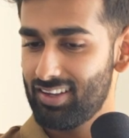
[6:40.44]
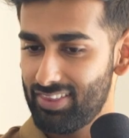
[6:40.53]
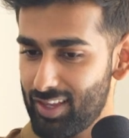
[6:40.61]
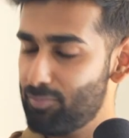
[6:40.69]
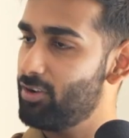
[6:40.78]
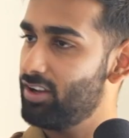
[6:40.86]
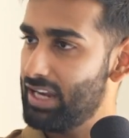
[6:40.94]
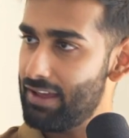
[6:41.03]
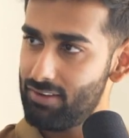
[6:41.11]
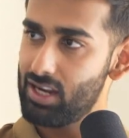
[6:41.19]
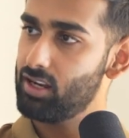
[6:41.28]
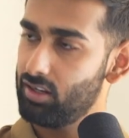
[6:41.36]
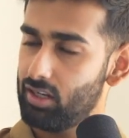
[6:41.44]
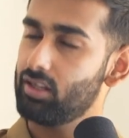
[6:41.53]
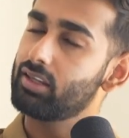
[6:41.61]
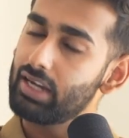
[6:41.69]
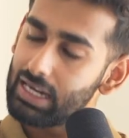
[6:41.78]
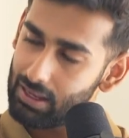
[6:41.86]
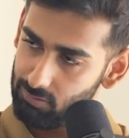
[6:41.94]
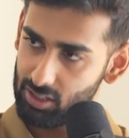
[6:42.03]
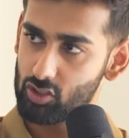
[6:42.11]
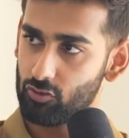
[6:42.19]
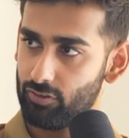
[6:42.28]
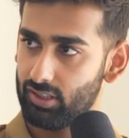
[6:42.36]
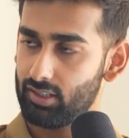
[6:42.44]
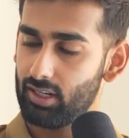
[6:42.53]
wealth. Three levels of wealth.